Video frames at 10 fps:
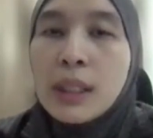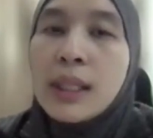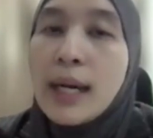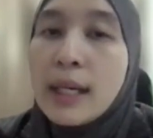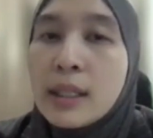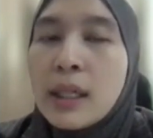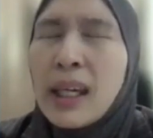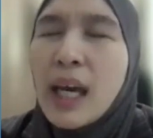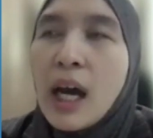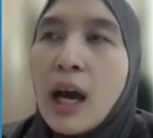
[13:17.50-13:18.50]
done
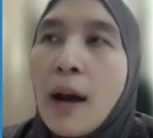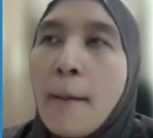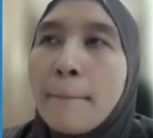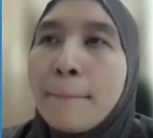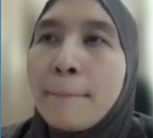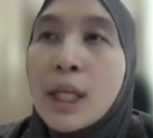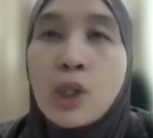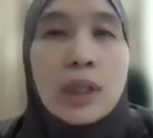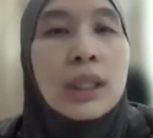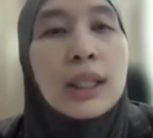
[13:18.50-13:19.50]
based
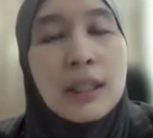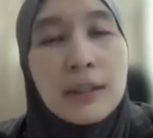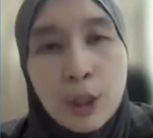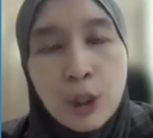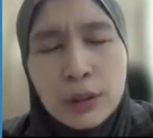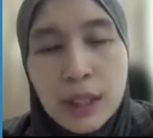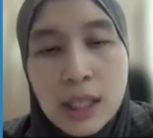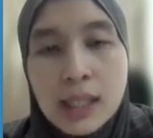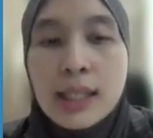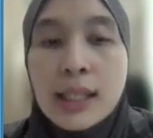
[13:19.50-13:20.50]
on the individual
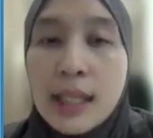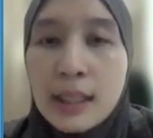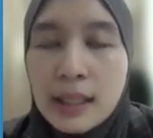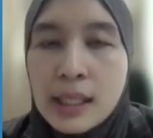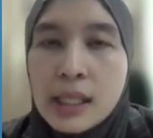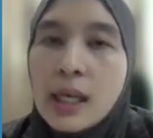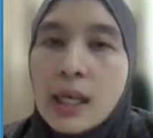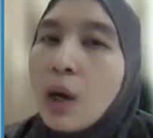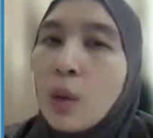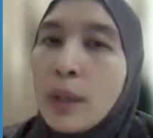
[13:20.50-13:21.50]
needs and targets.
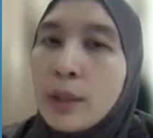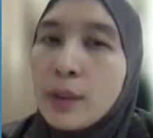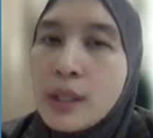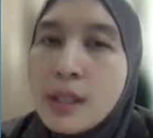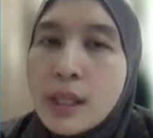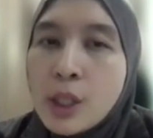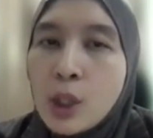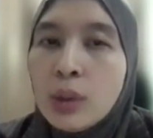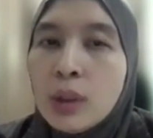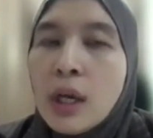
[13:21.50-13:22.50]
Why do I say
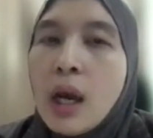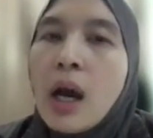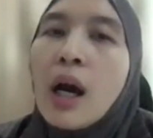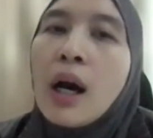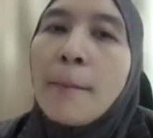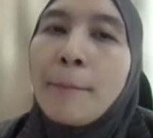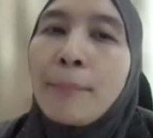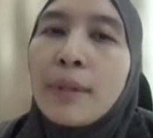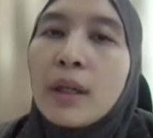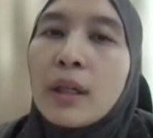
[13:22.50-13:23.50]
so?
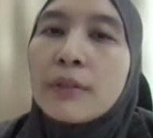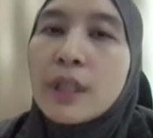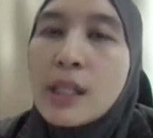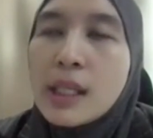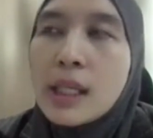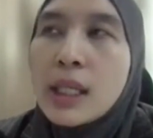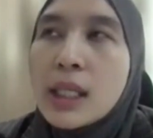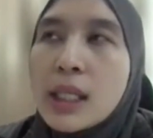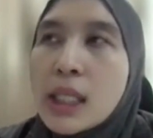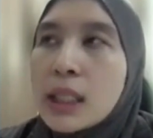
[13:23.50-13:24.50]
Of course, in
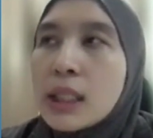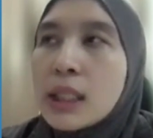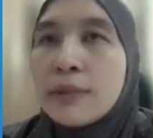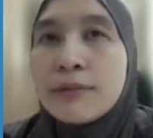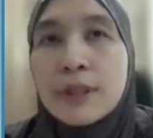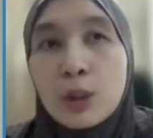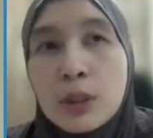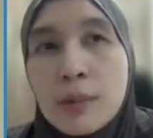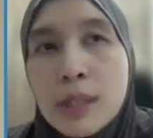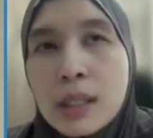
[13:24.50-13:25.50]
the different
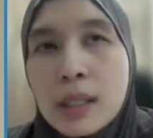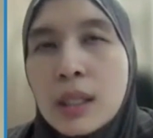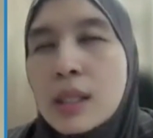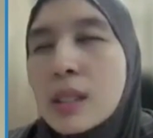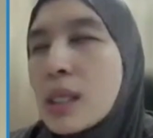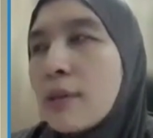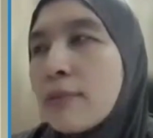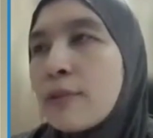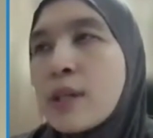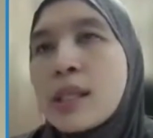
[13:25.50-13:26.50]
groups, say
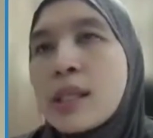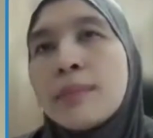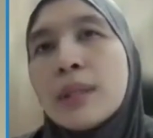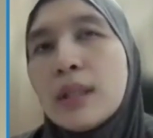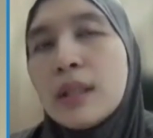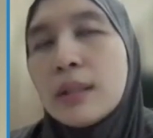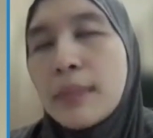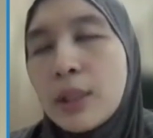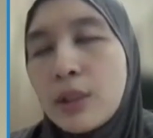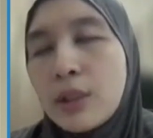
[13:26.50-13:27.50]
for example, in the
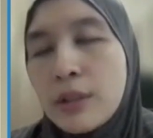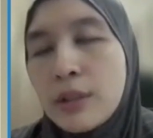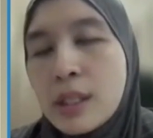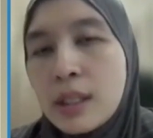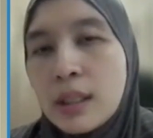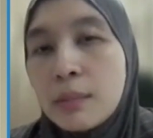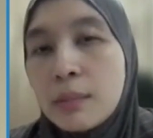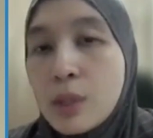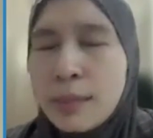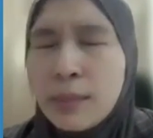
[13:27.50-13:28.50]
minority
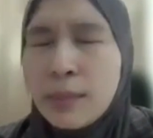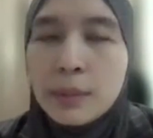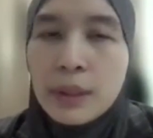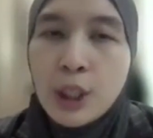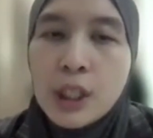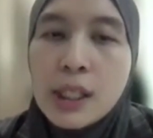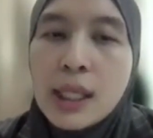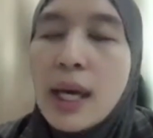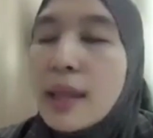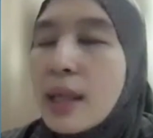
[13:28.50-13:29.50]
Muslim populations,
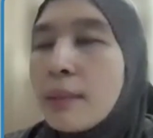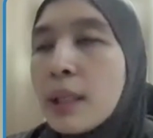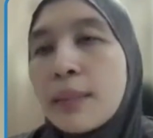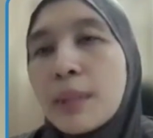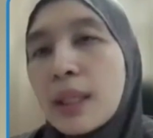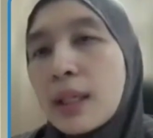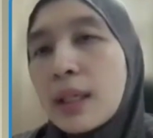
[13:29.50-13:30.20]
there may be